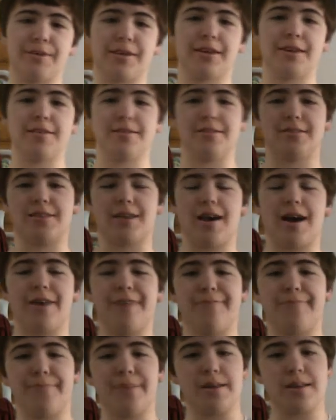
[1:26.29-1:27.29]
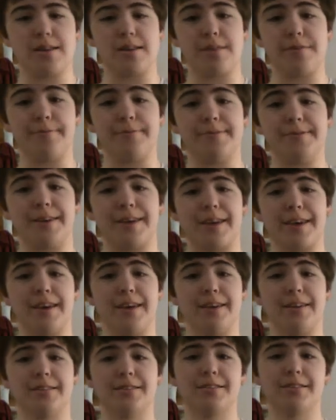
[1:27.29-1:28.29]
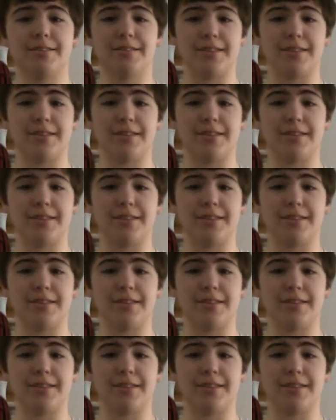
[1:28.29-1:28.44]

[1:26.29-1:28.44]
because I've been using it